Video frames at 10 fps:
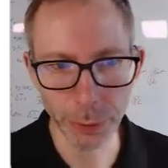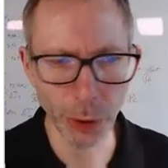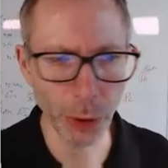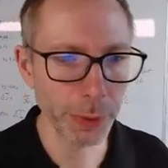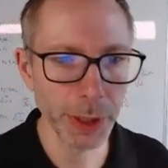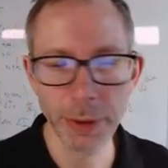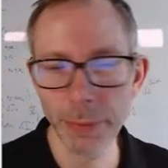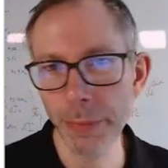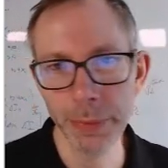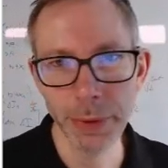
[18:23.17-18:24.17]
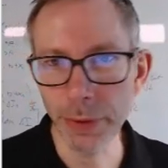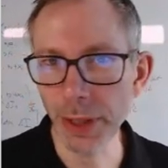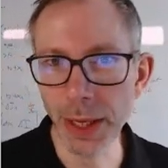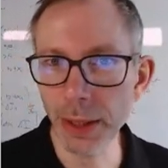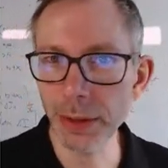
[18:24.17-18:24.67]
So
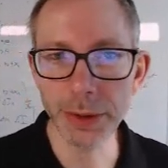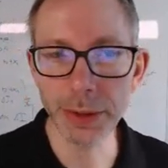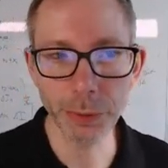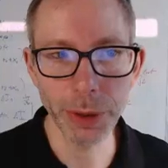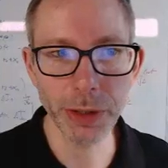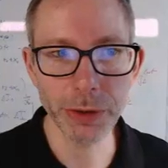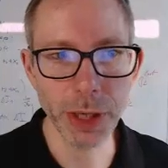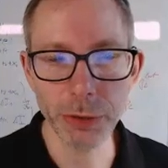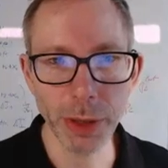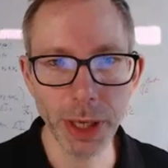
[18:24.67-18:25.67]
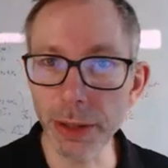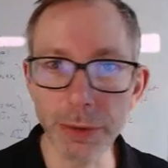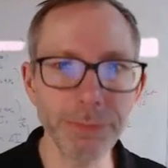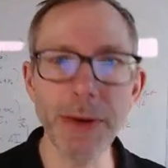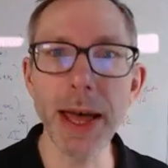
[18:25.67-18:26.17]
saying that the real exchange rate is
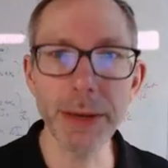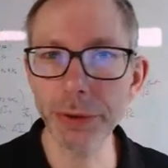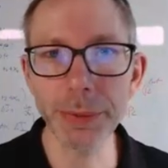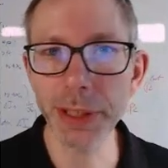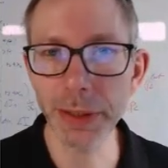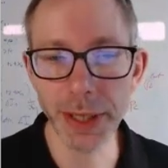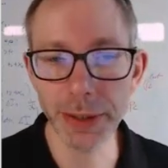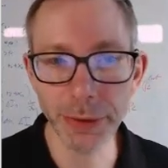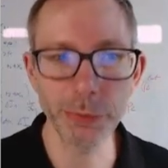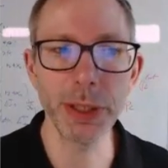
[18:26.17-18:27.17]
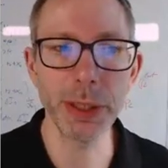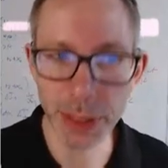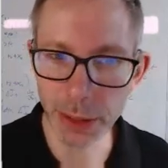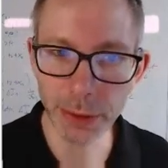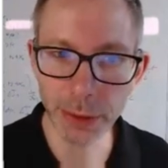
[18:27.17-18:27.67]
5 or something like that doesn't really
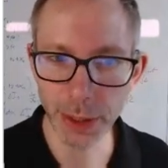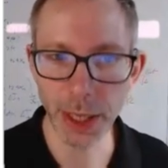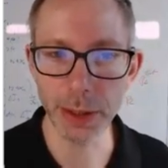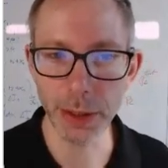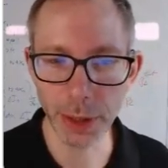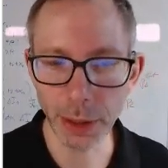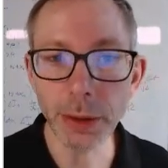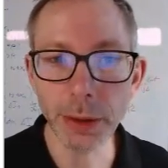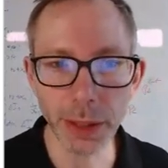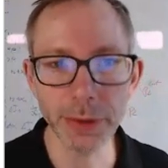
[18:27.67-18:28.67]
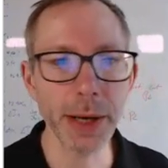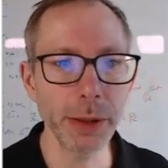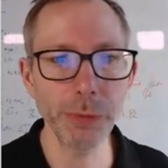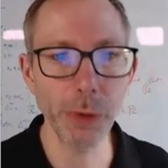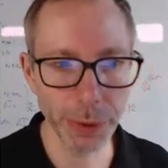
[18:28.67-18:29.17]
mean anything. That's
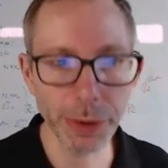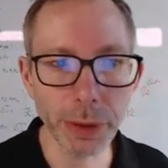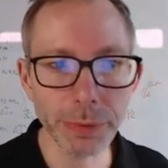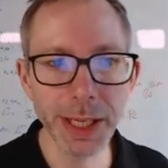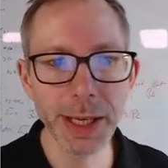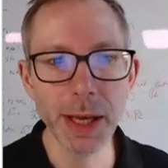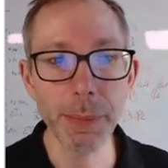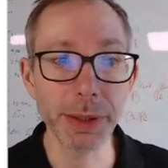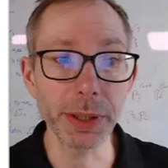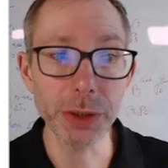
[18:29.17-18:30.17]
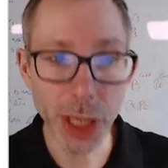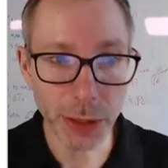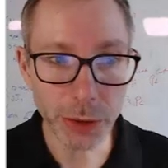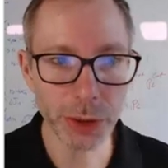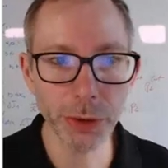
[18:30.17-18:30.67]
uninformative. But the
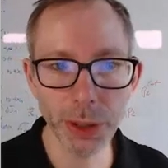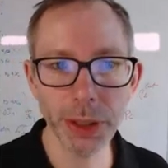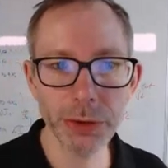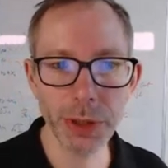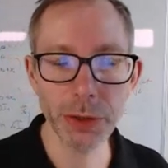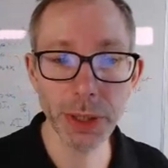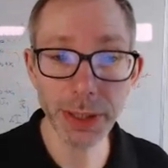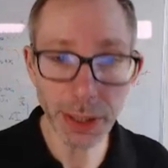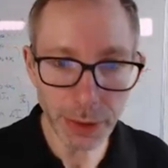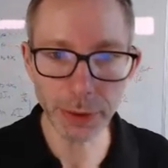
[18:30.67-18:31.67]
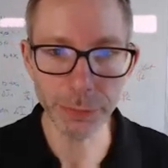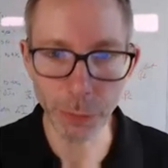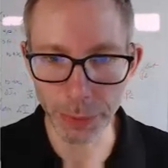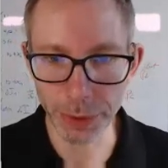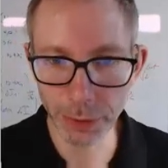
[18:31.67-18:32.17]
change in the real exchange rate is
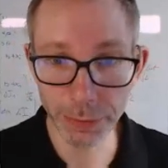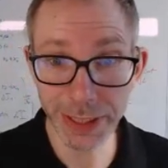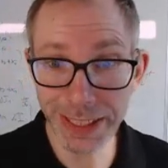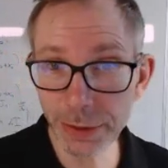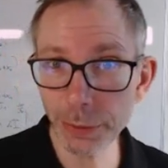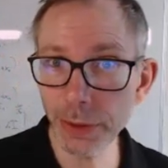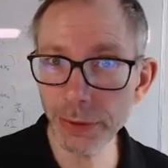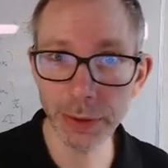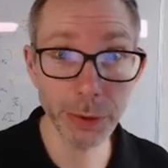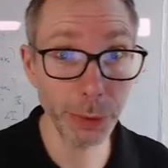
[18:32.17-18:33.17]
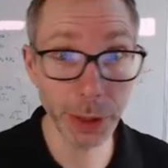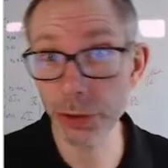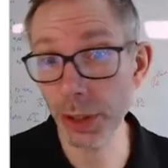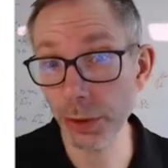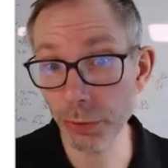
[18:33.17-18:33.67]
informative. An increase in the real
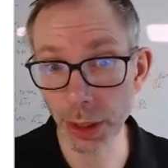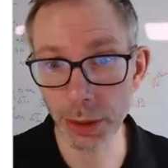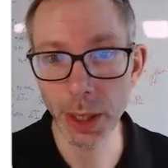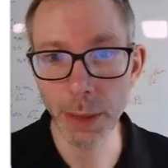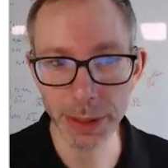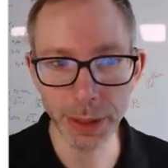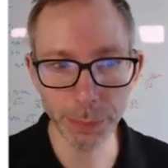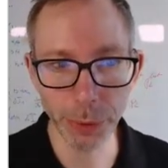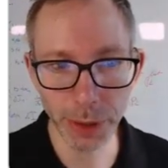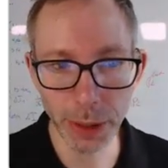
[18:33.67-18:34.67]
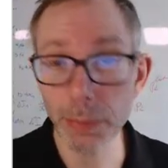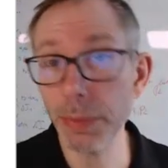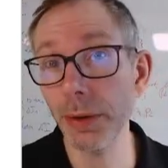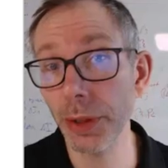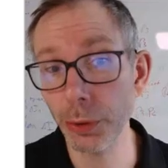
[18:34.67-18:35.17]
exchange rate by 10%
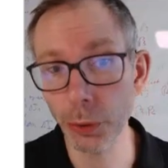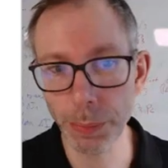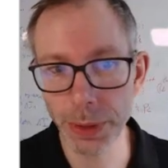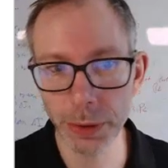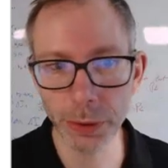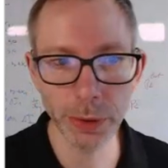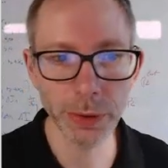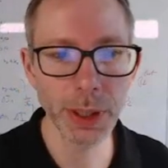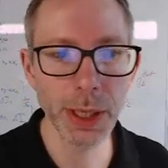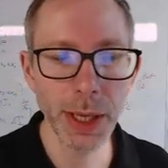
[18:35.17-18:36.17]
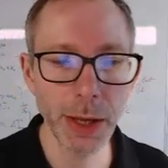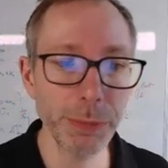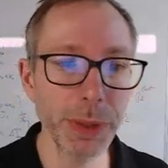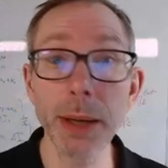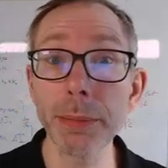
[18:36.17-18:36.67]
means that European goods have
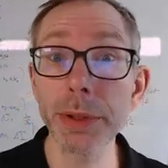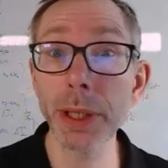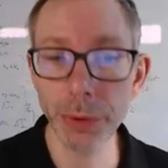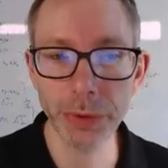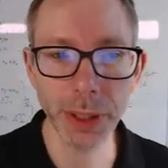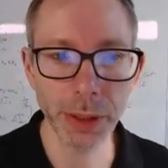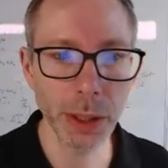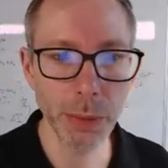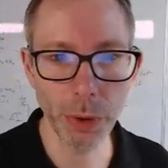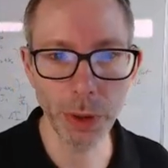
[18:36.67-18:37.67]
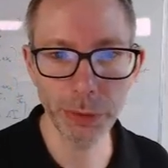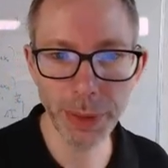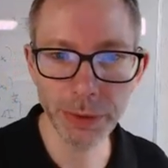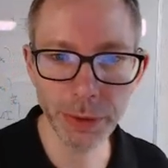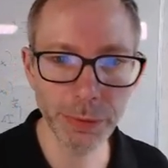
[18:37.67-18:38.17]
become 10% more
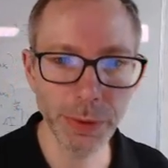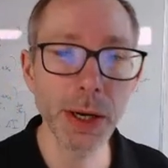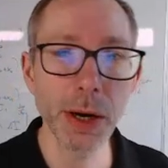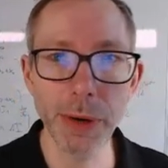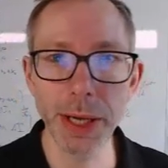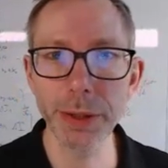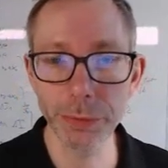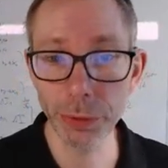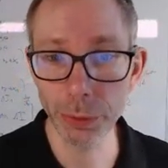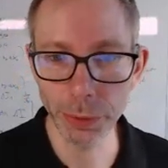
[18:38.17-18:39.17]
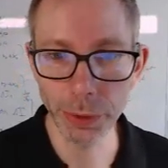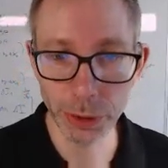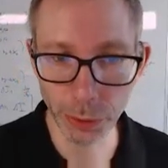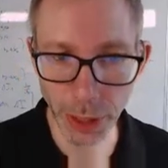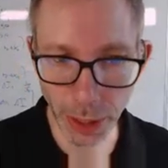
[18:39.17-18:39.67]
expensive relative to
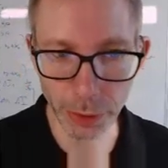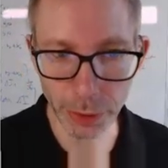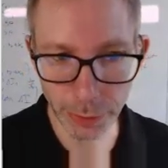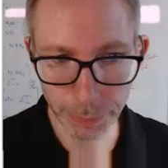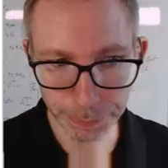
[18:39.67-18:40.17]
UK goods.